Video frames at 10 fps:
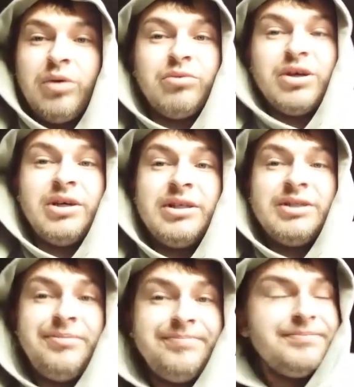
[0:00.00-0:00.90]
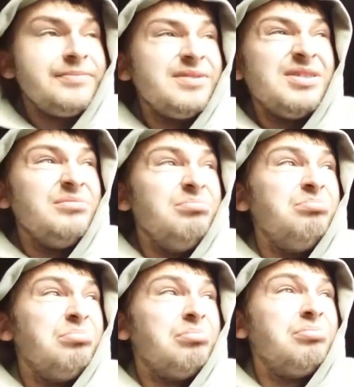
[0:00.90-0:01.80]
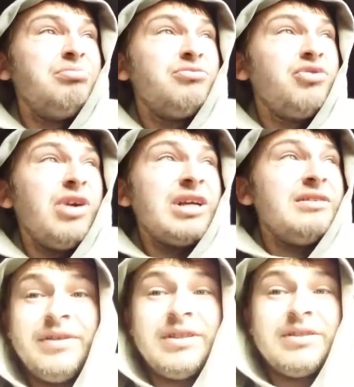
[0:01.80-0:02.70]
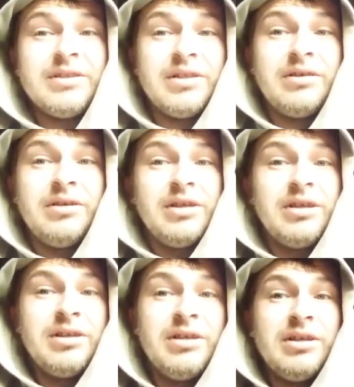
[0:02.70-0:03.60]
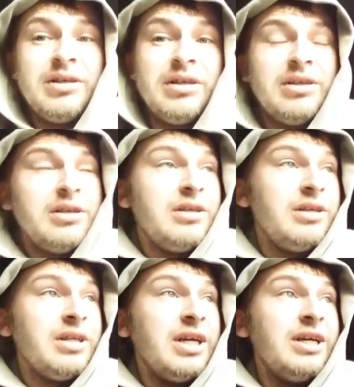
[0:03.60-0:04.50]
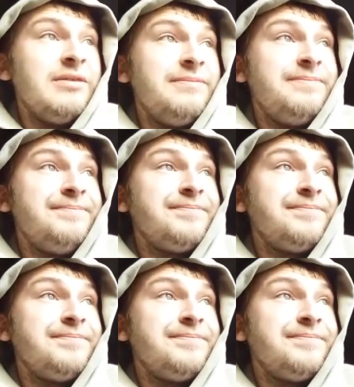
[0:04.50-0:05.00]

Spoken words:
All gutted. Trapped up it, so yeah.